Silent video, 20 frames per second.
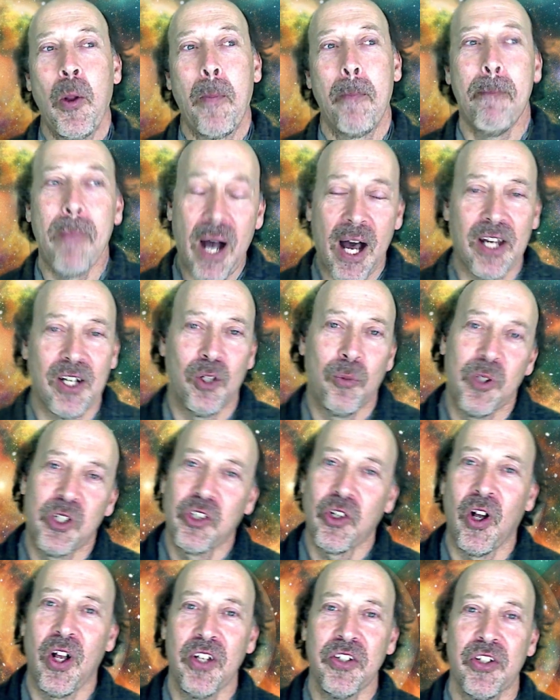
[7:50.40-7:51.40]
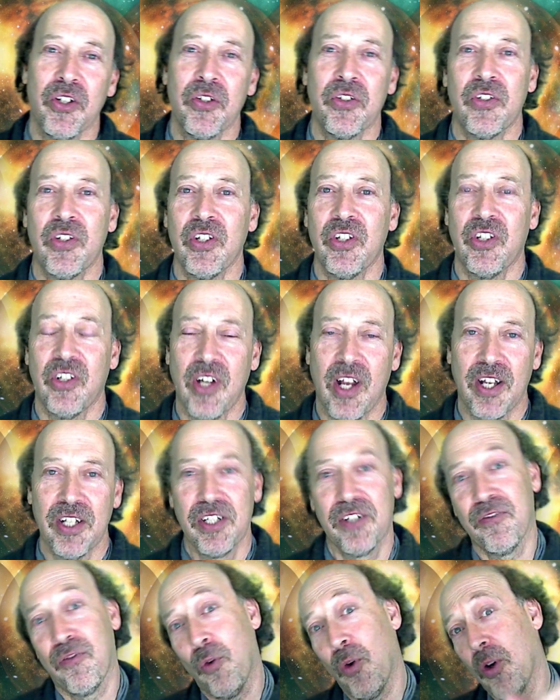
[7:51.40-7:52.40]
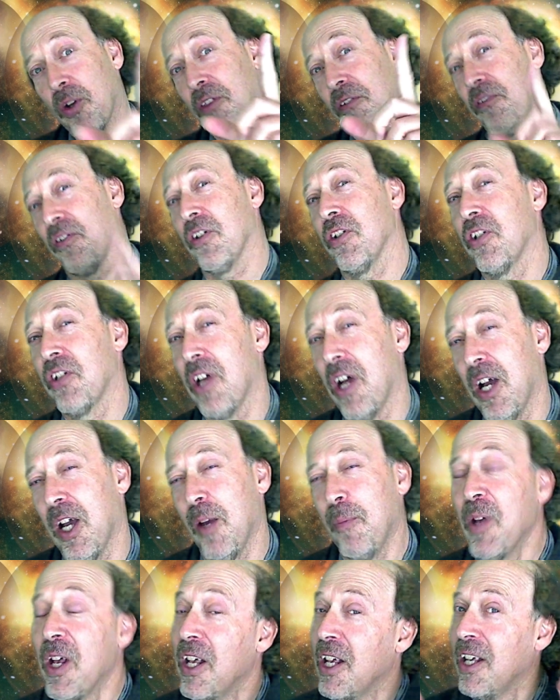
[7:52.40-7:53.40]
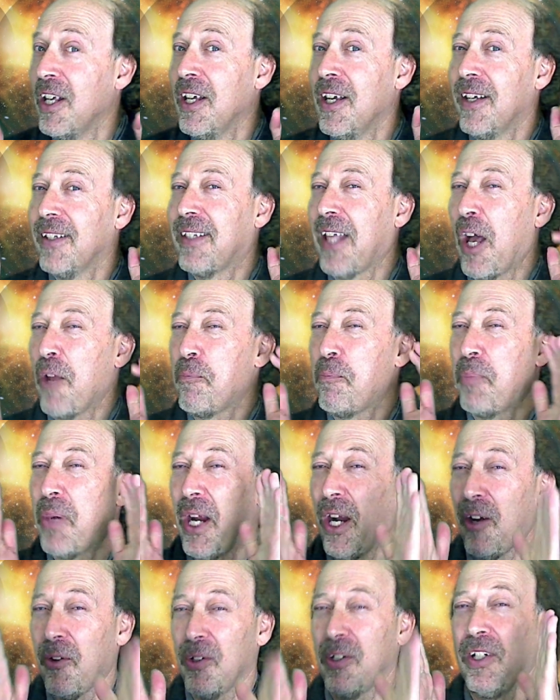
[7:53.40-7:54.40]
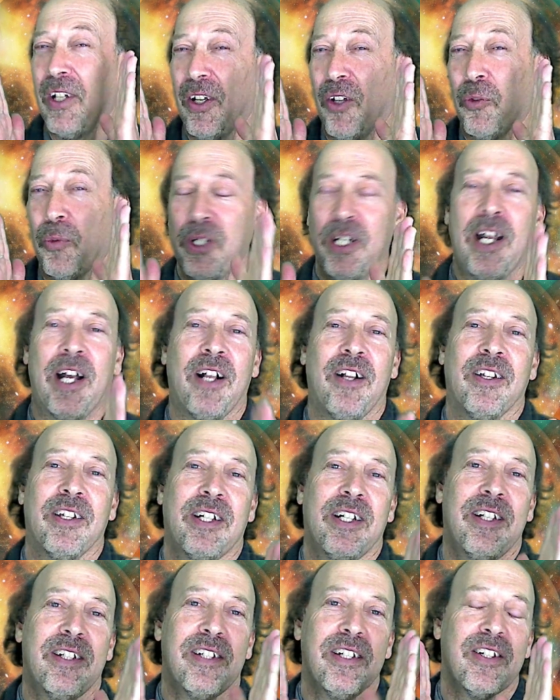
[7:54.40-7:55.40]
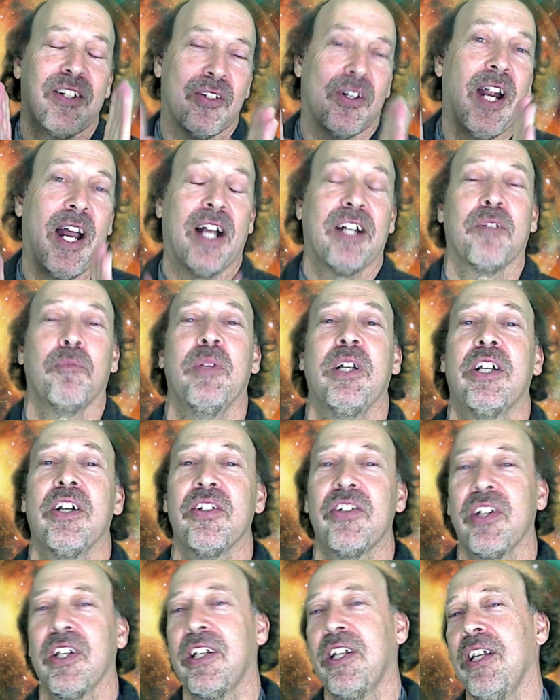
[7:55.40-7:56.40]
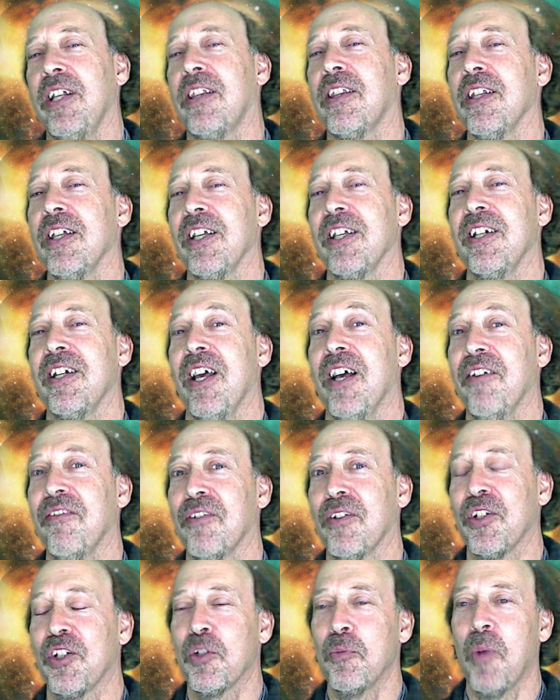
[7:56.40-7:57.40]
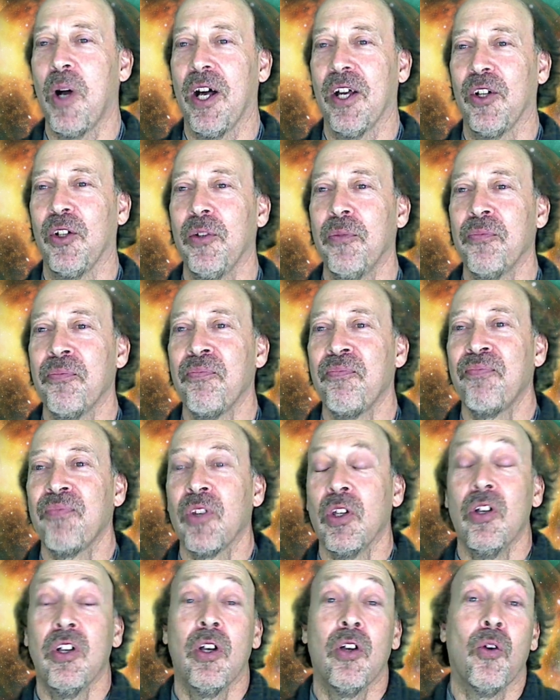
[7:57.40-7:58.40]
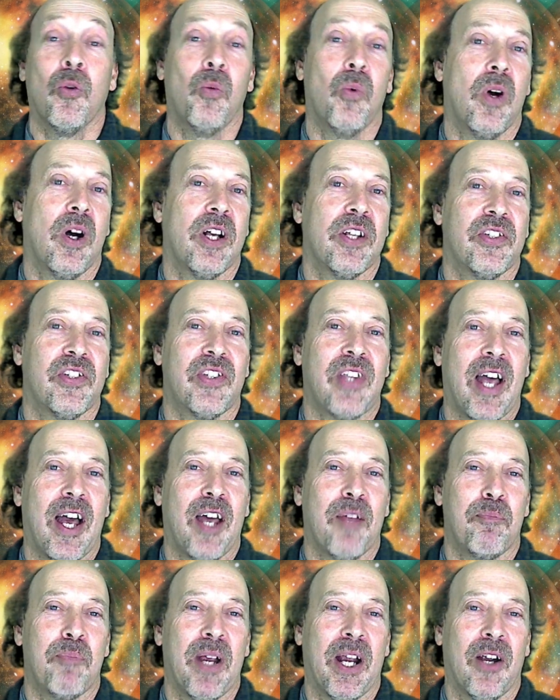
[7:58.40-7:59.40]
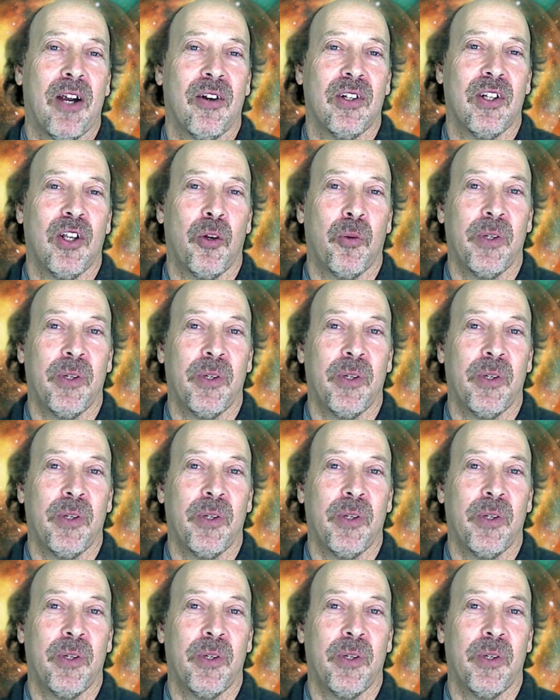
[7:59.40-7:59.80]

model, which also suggests for the first time that parallel realities interact. Because the key thing in Everett's model was that parallel